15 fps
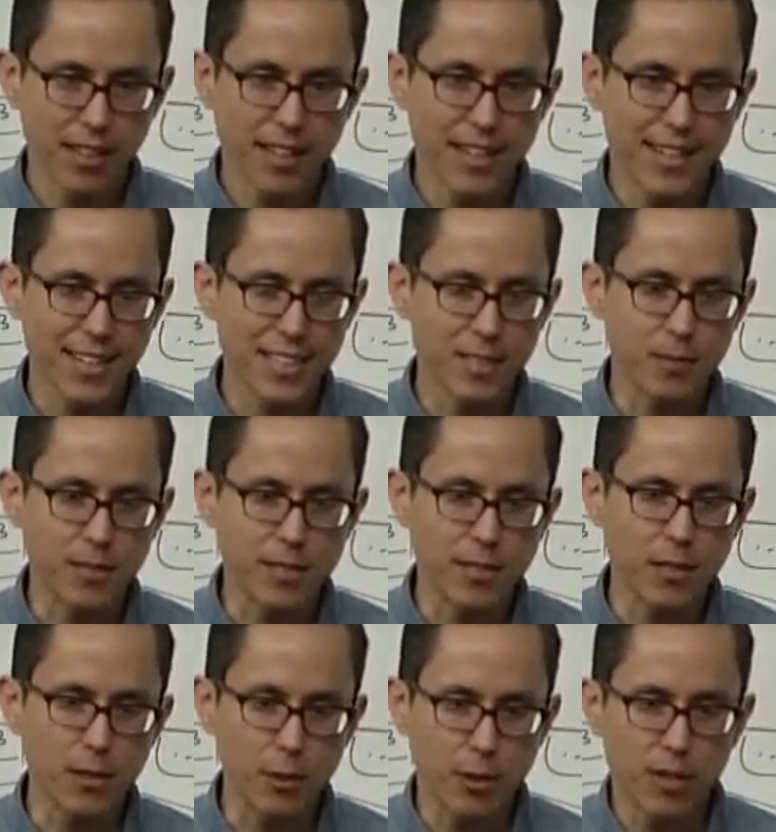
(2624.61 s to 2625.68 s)
And as a
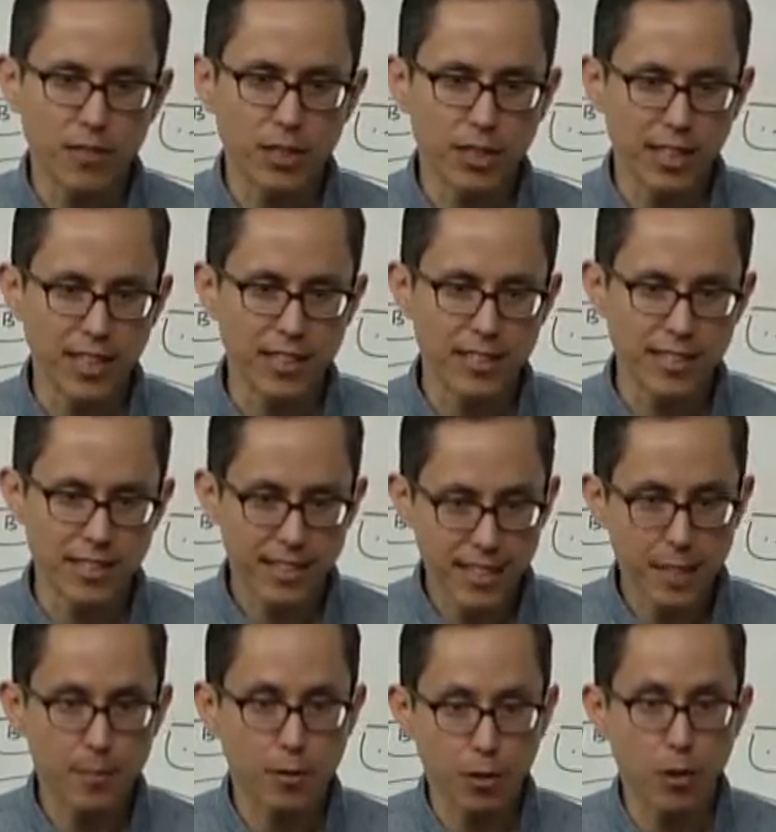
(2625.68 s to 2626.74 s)
result, you have a chance to
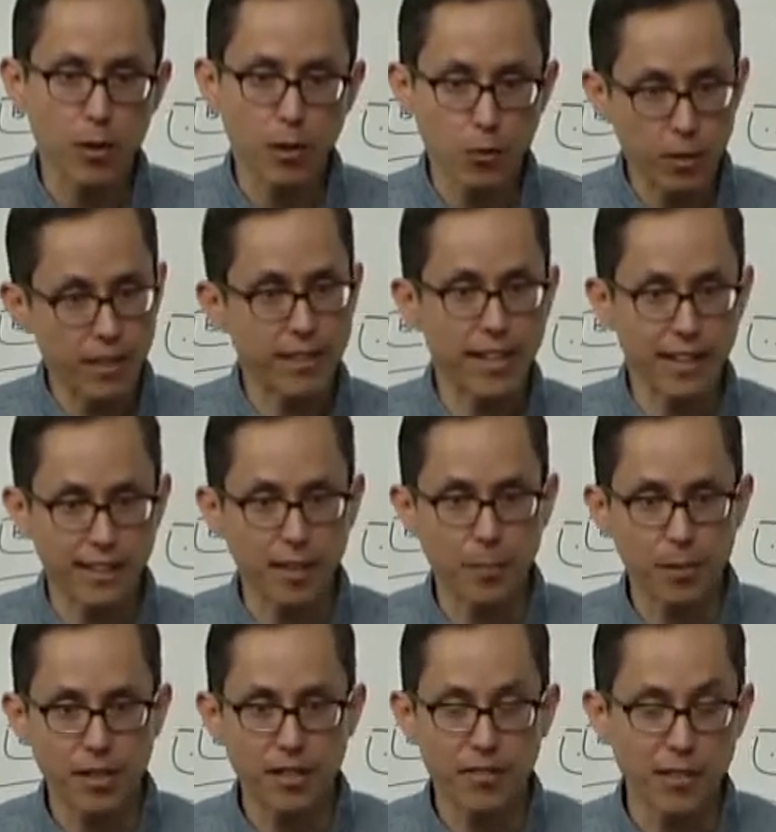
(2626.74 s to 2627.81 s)
keep growing with that
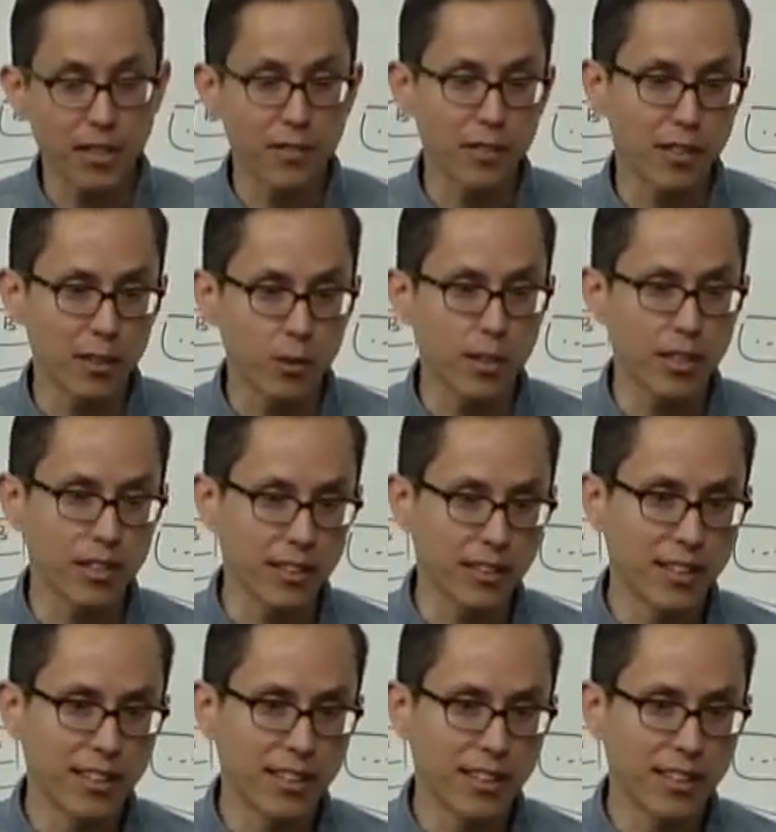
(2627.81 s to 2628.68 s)
company very, very quickly.